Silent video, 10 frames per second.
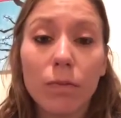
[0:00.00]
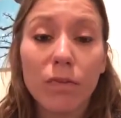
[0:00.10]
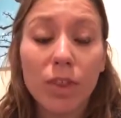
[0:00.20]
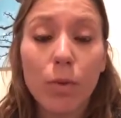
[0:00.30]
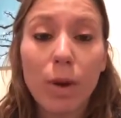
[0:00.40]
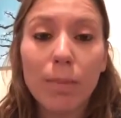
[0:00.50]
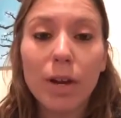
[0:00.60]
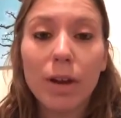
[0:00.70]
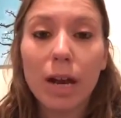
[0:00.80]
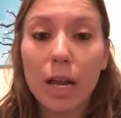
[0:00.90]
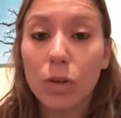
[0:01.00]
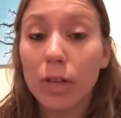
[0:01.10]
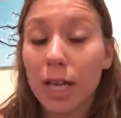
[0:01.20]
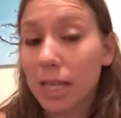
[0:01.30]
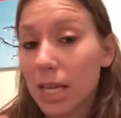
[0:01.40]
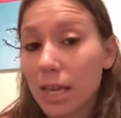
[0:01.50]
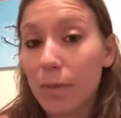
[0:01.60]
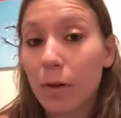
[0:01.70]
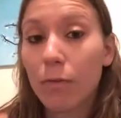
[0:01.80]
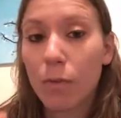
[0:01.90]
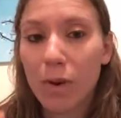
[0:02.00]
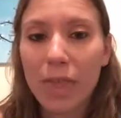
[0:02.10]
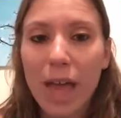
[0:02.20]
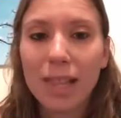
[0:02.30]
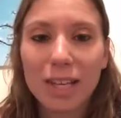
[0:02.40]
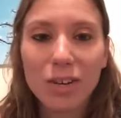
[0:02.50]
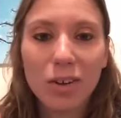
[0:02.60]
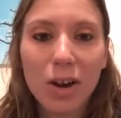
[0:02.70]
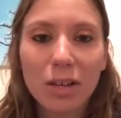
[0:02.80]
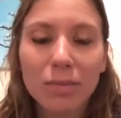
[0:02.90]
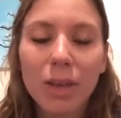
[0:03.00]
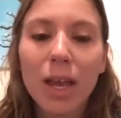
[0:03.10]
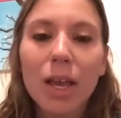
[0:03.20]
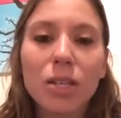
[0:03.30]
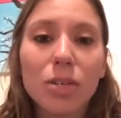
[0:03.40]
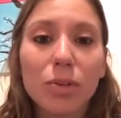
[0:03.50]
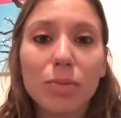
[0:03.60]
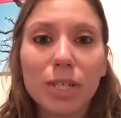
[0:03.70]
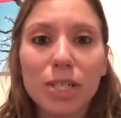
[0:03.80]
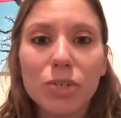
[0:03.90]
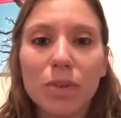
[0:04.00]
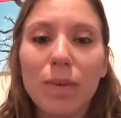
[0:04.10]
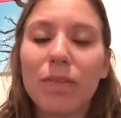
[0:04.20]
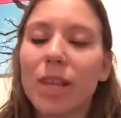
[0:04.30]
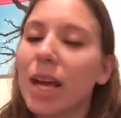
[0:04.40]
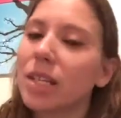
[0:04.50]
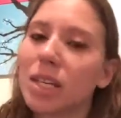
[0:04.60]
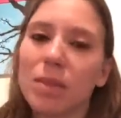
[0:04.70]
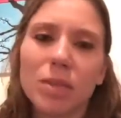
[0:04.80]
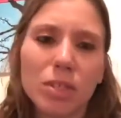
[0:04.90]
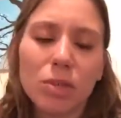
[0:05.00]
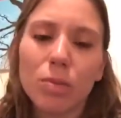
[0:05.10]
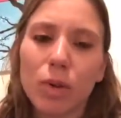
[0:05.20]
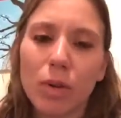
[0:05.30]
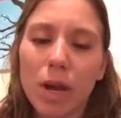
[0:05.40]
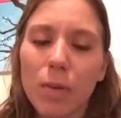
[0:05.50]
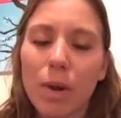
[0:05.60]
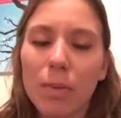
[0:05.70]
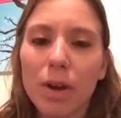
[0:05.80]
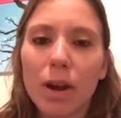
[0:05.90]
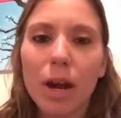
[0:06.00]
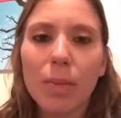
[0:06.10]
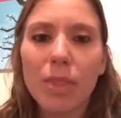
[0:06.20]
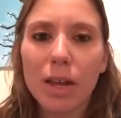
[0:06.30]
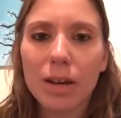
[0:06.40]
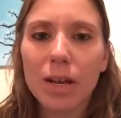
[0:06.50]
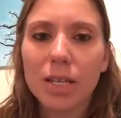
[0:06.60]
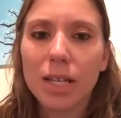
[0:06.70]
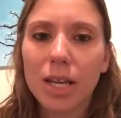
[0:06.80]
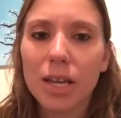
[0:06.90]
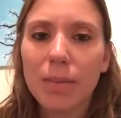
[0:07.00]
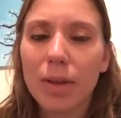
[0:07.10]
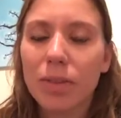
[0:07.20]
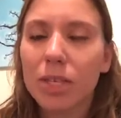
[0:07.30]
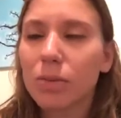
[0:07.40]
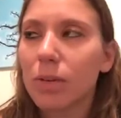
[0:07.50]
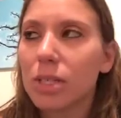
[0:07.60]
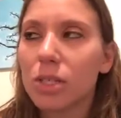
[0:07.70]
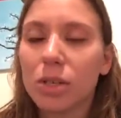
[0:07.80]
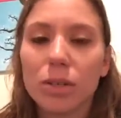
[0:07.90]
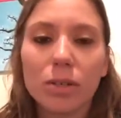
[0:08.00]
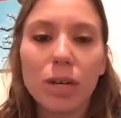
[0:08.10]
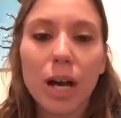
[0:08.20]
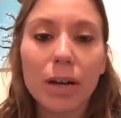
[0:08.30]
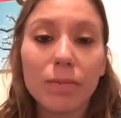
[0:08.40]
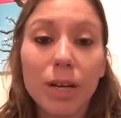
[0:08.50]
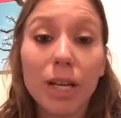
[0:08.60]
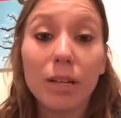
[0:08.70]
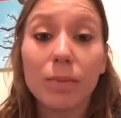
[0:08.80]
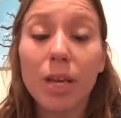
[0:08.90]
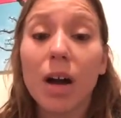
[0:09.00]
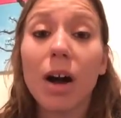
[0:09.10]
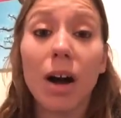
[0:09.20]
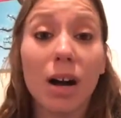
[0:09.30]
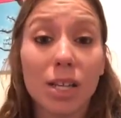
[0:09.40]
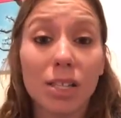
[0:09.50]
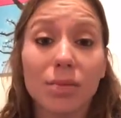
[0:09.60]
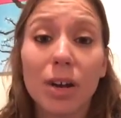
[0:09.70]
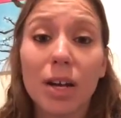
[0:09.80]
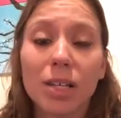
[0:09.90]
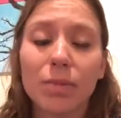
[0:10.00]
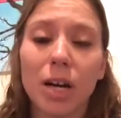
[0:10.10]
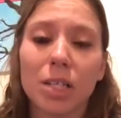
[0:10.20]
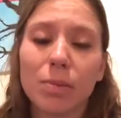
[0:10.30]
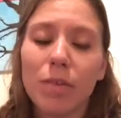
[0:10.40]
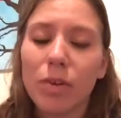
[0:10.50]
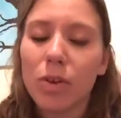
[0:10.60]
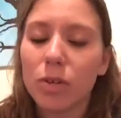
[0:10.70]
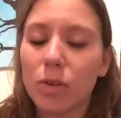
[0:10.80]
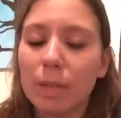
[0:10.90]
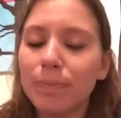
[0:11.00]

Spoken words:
webinar, and you'll get the email for that later on. So please join me for that. It's going to be super great webinar. I'm very excited about this one. So it'll be awesome if you can join.